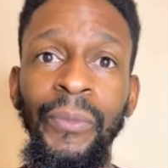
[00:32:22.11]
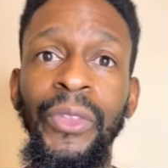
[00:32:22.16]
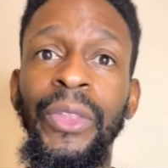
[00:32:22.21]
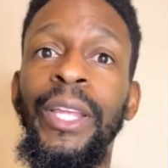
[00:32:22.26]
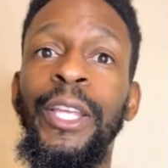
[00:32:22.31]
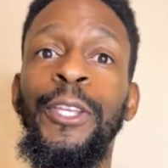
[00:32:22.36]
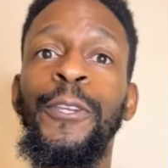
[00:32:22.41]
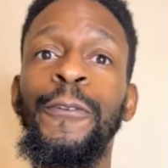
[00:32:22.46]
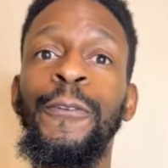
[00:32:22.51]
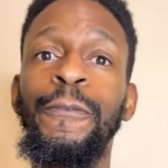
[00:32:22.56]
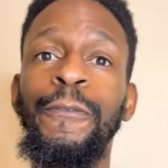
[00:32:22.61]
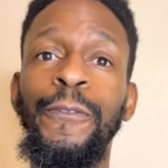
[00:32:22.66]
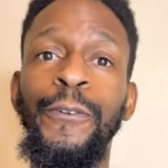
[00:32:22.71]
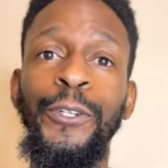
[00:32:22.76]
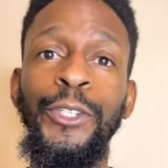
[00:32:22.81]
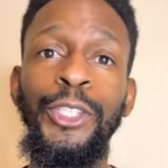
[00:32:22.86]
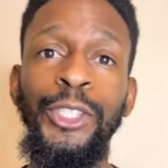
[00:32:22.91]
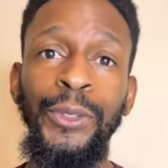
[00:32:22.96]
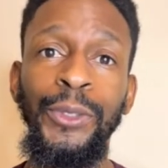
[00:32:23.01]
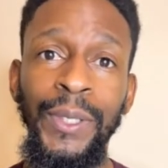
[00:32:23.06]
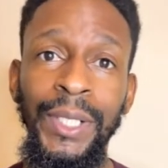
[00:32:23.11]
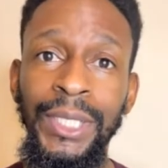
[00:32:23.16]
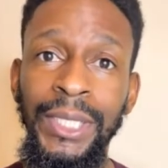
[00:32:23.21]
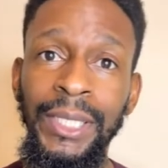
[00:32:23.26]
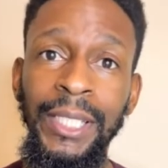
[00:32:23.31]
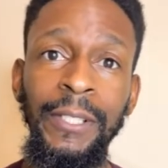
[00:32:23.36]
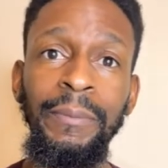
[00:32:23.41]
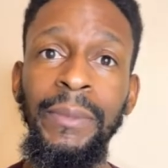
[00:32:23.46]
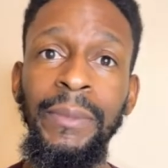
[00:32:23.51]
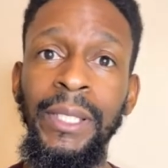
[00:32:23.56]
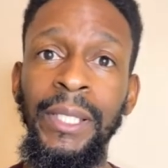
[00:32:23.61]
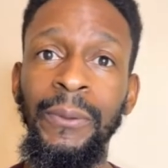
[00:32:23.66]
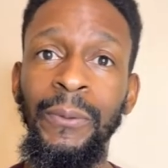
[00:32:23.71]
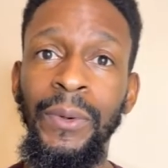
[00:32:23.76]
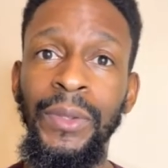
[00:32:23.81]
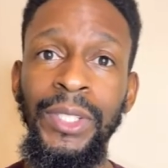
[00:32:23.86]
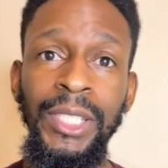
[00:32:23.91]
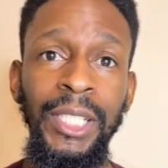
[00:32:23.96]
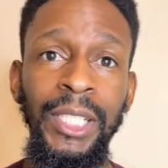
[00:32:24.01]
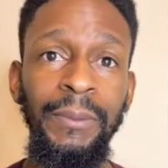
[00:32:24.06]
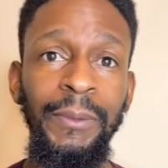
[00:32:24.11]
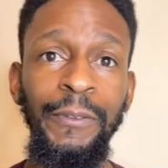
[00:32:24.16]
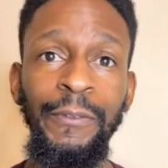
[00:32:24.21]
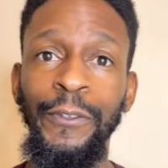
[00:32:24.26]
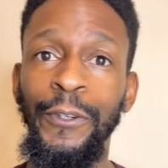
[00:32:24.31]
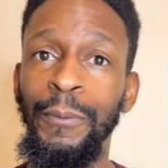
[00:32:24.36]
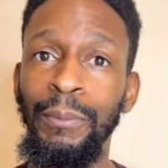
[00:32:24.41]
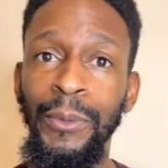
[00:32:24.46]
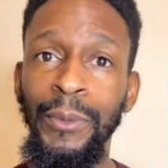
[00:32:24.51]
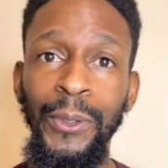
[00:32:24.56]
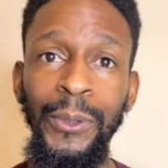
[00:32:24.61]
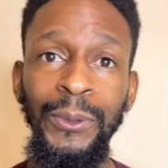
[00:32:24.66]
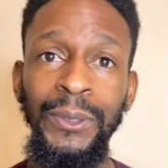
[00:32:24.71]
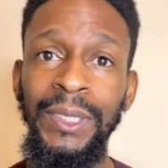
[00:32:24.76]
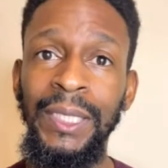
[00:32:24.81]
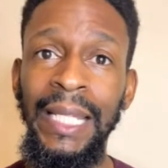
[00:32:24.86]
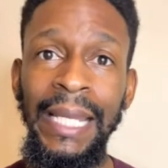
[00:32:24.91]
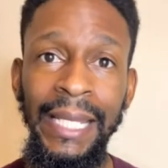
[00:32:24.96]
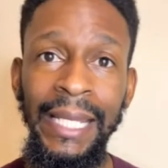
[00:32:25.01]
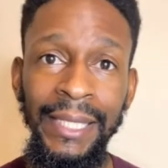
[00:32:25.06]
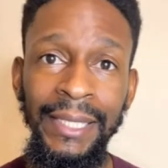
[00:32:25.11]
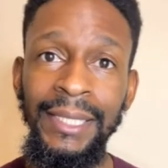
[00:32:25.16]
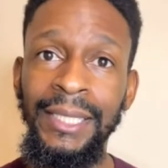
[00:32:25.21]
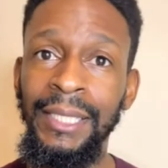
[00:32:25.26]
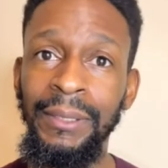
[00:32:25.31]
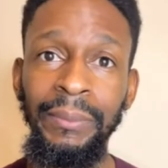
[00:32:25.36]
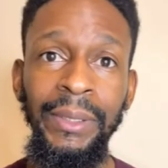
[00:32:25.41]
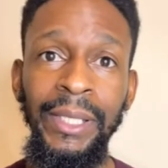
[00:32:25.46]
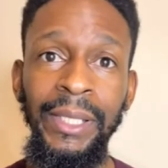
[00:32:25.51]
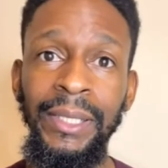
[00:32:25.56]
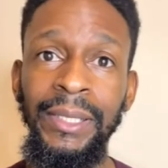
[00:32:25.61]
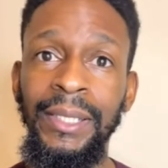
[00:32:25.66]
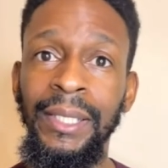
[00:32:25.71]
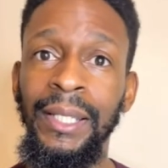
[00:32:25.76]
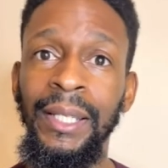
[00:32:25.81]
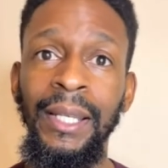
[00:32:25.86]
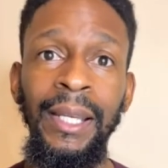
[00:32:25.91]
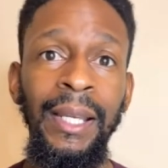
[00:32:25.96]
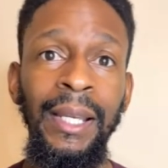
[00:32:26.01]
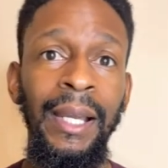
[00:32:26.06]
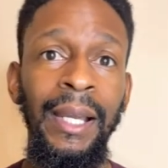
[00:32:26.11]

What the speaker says: Thank you for trusting me with some of your most intimate